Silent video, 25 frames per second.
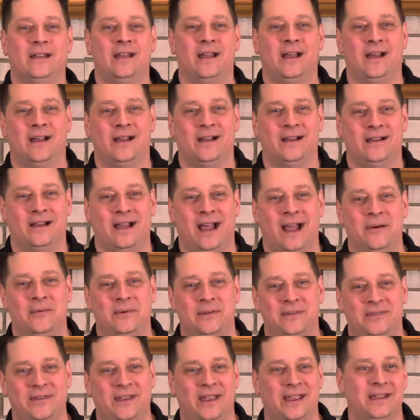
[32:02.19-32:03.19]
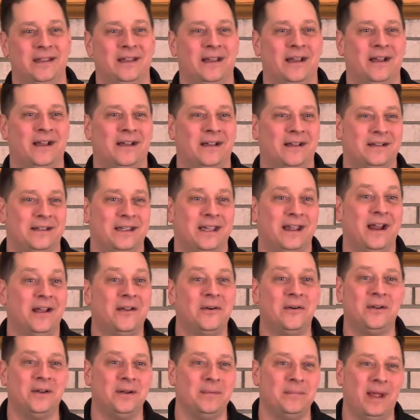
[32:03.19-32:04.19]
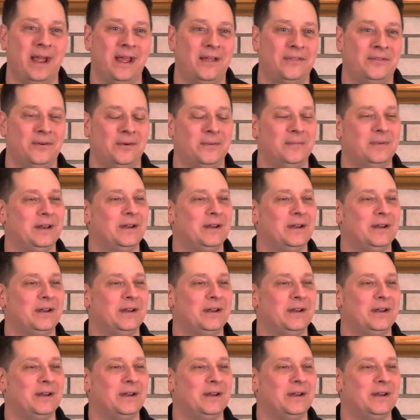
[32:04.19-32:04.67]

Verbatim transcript: uh, I would say, uh, Can I go to the bathroom?